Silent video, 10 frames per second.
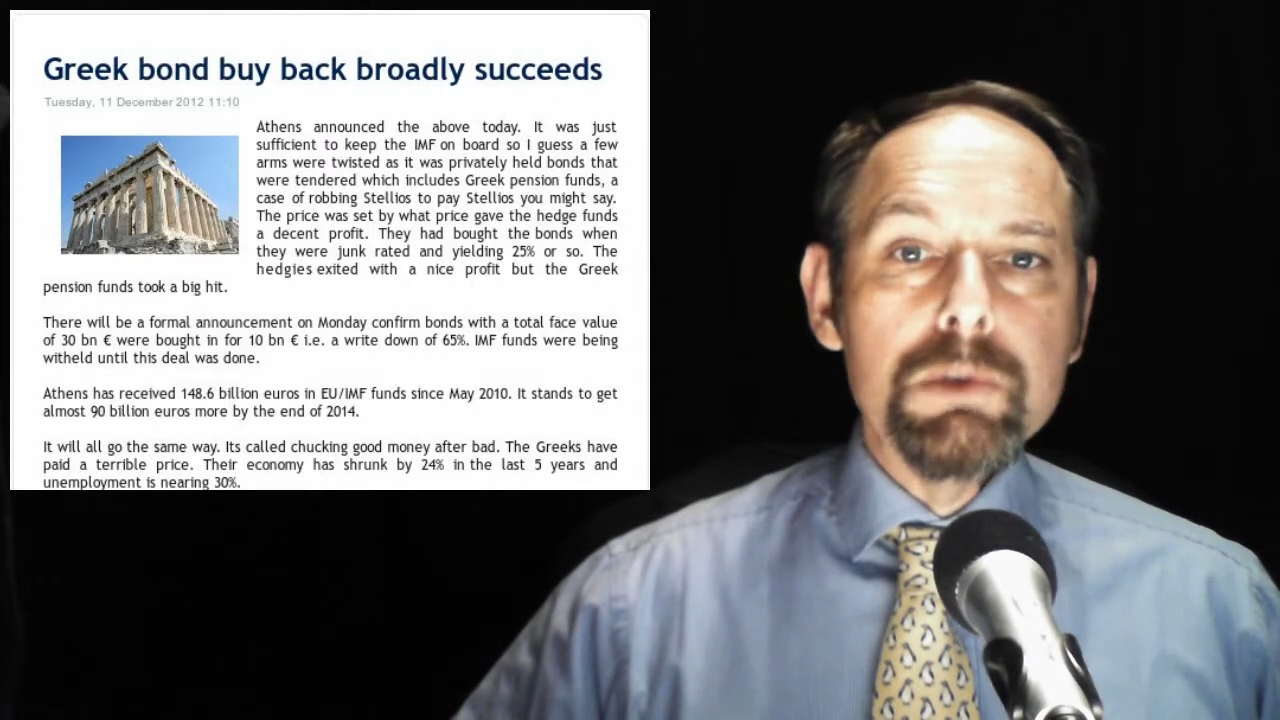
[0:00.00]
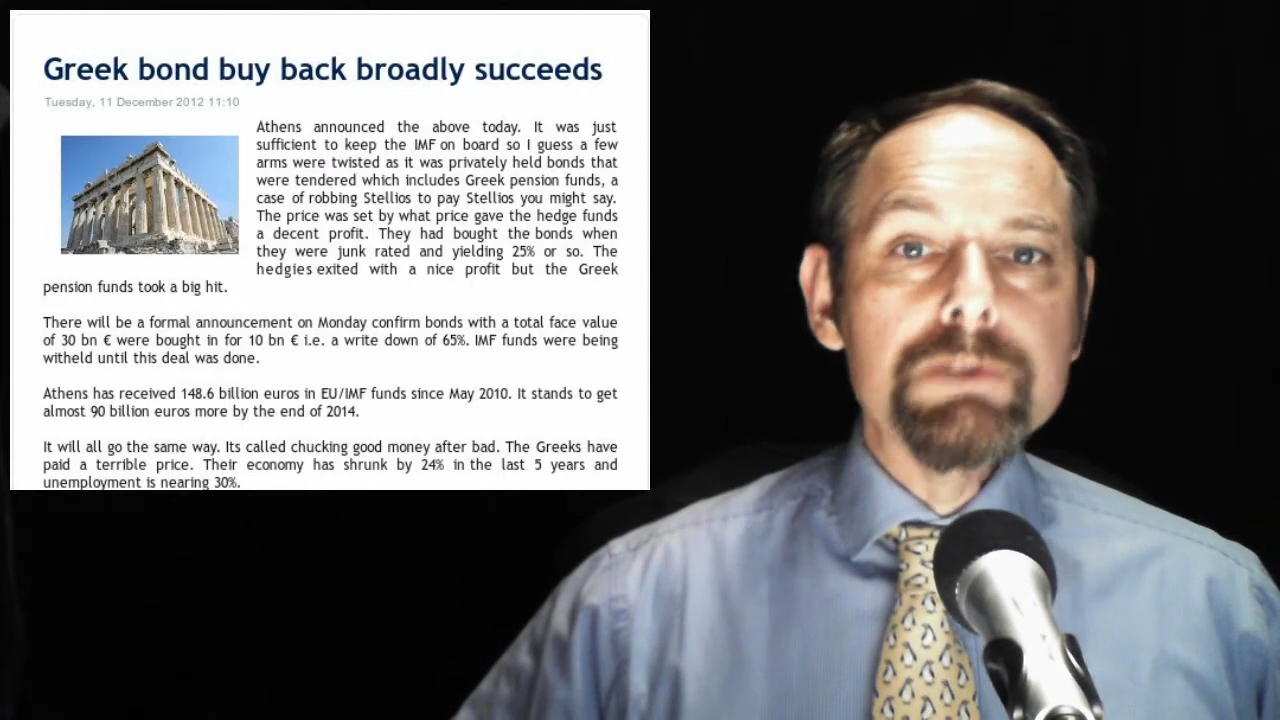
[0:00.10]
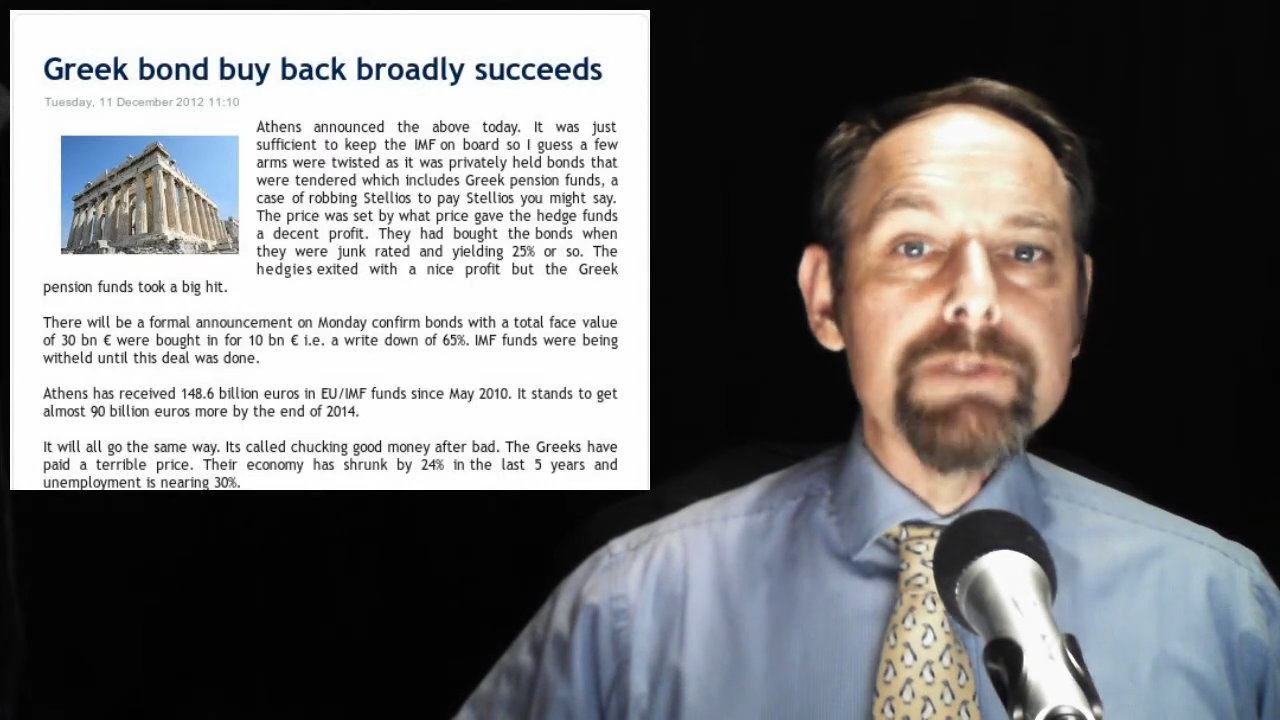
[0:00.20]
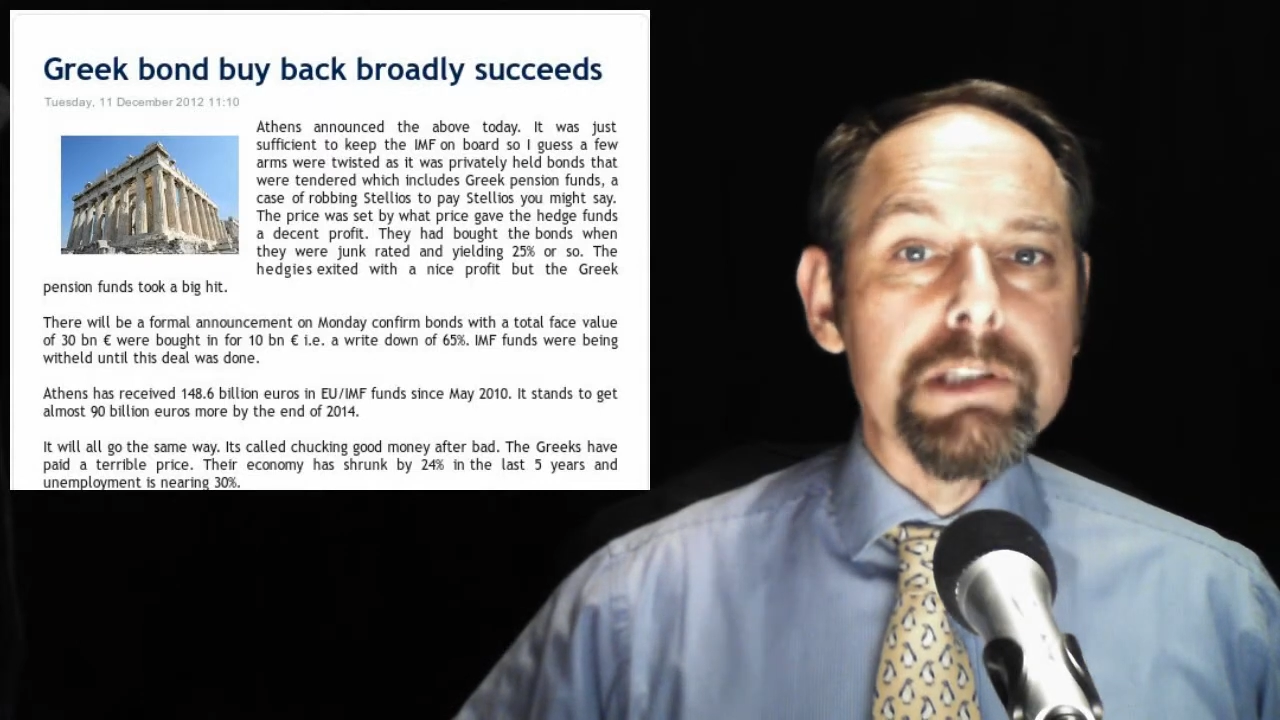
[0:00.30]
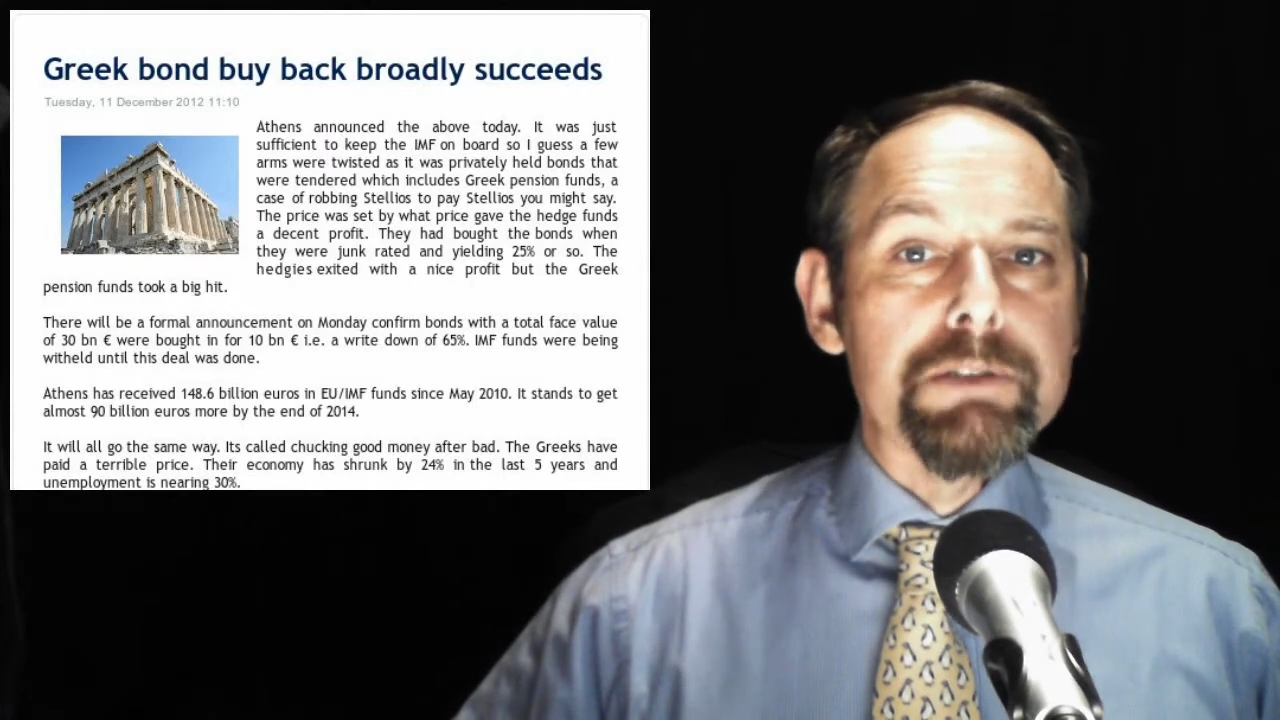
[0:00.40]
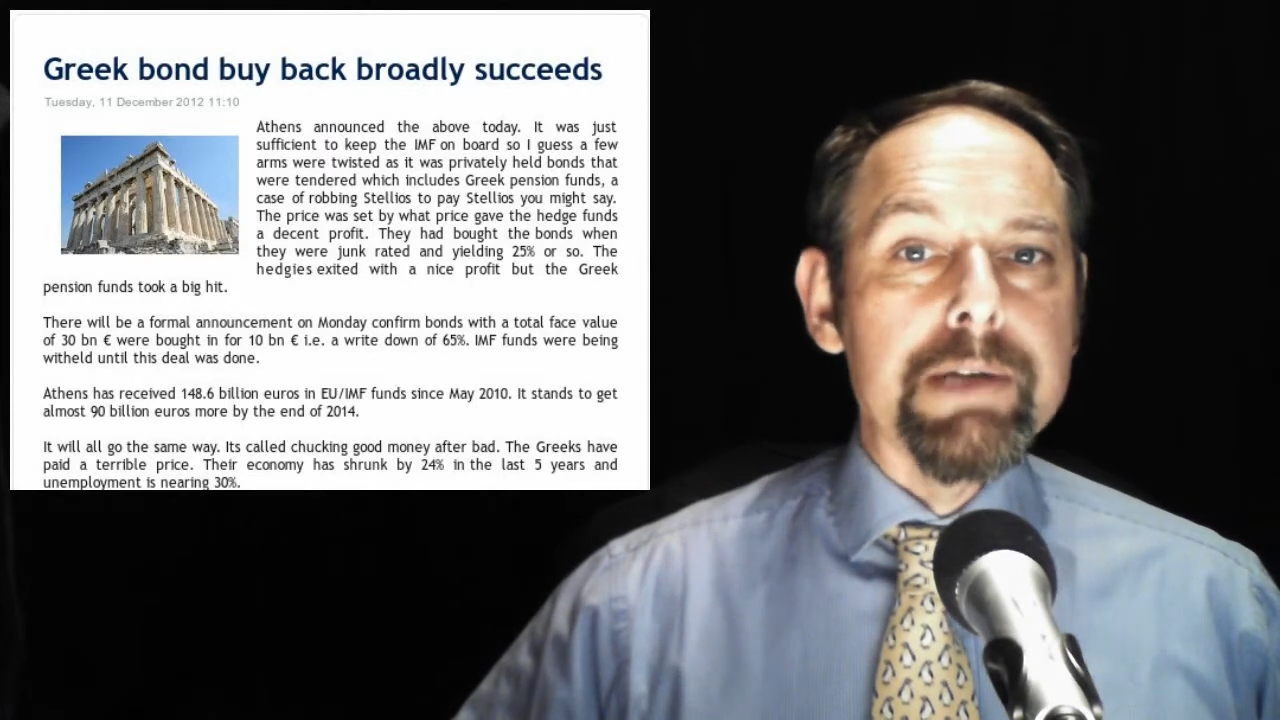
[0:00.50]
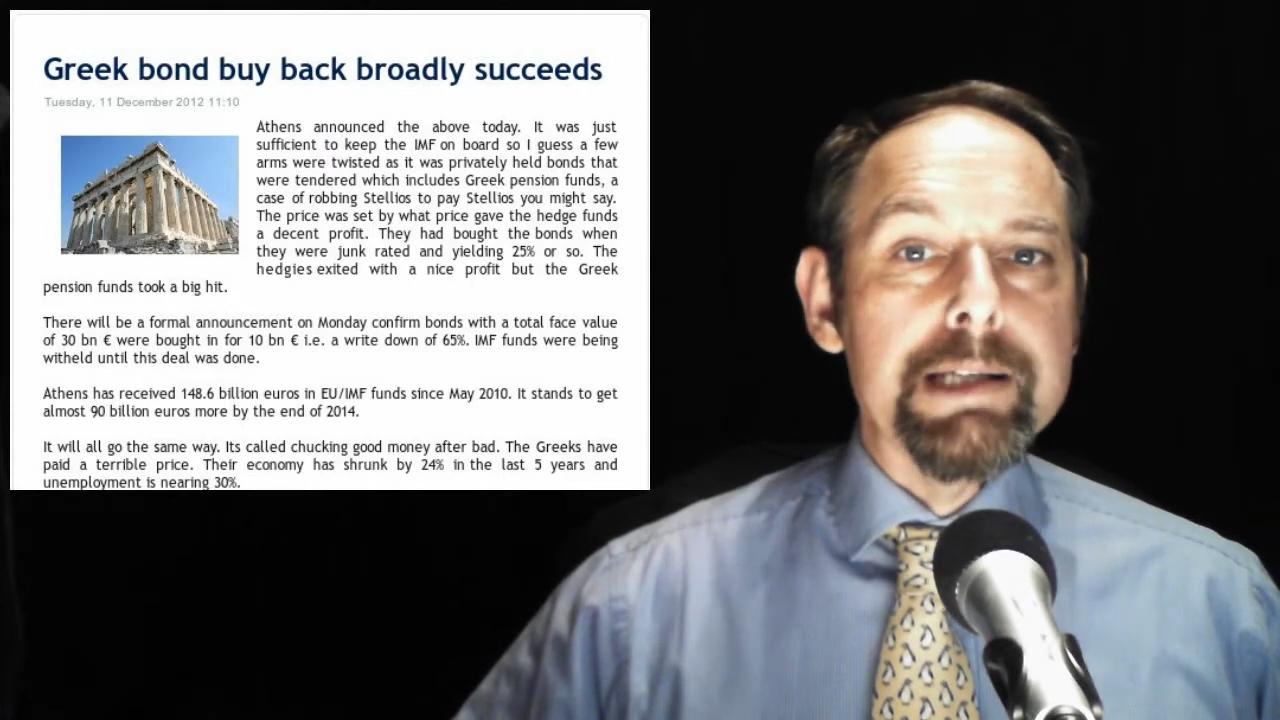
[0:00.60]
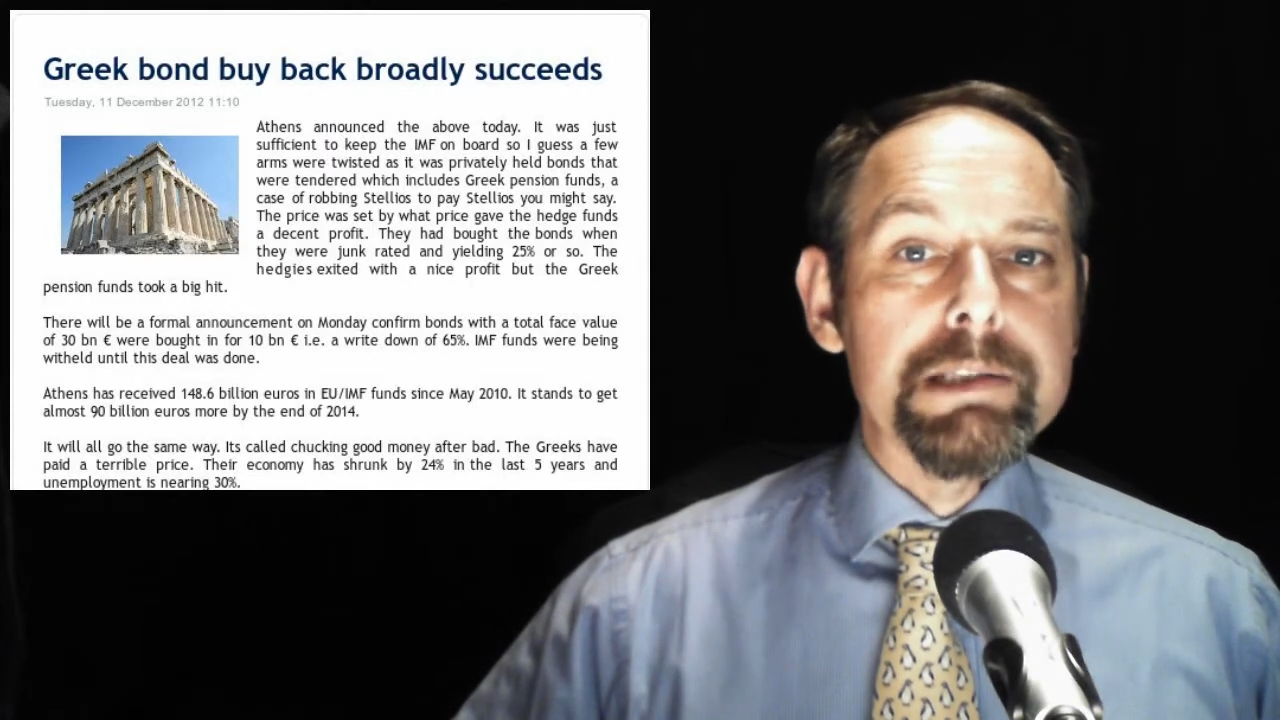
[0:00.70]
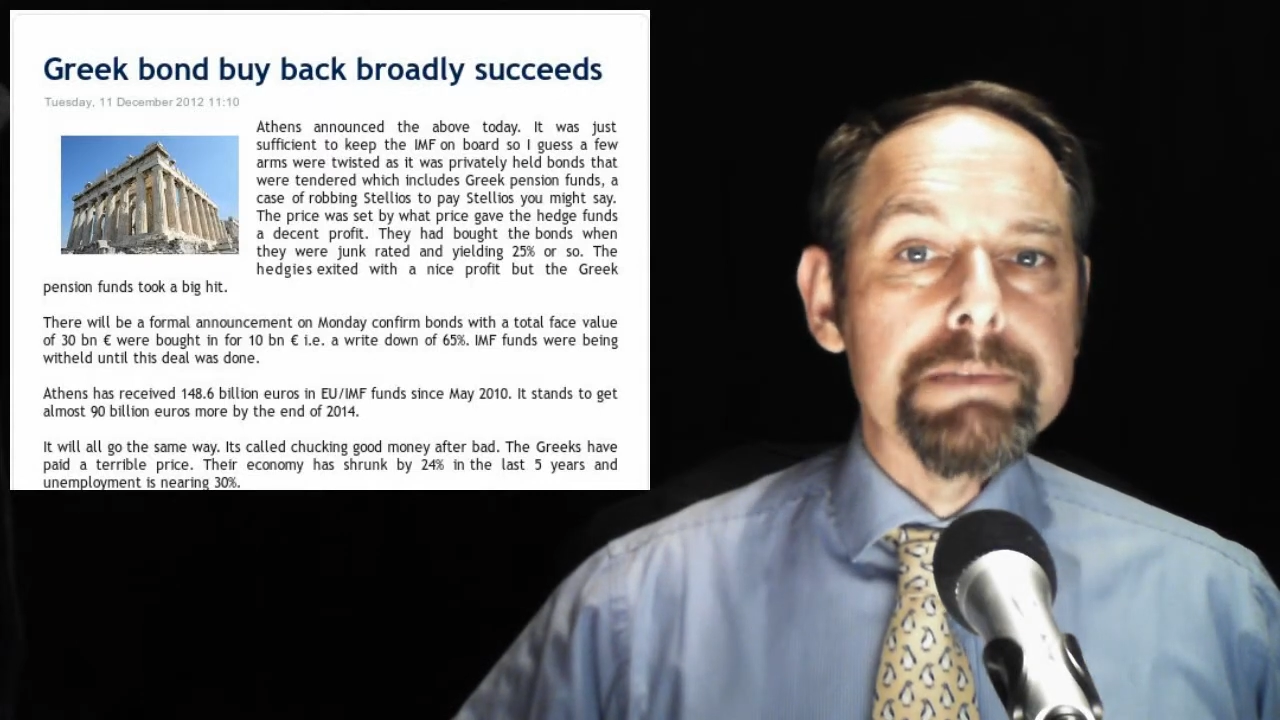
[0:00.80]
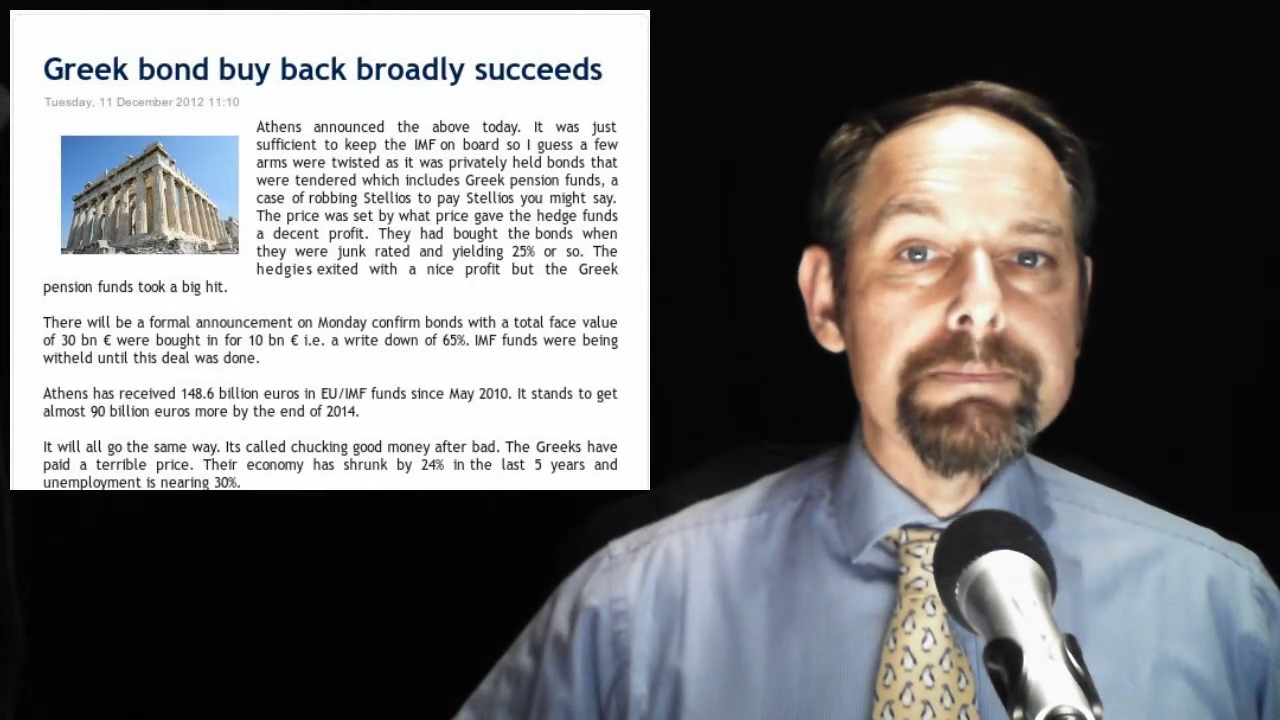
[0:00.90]
wall for the
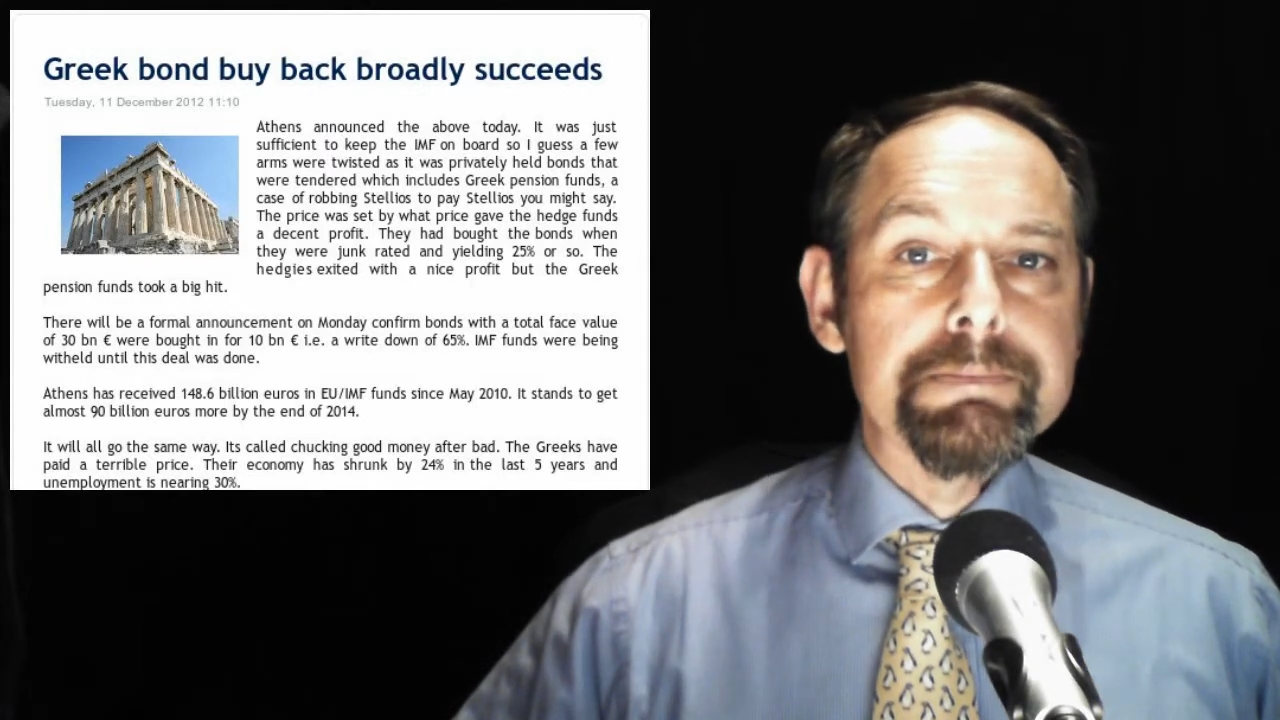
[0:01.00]
Greeks.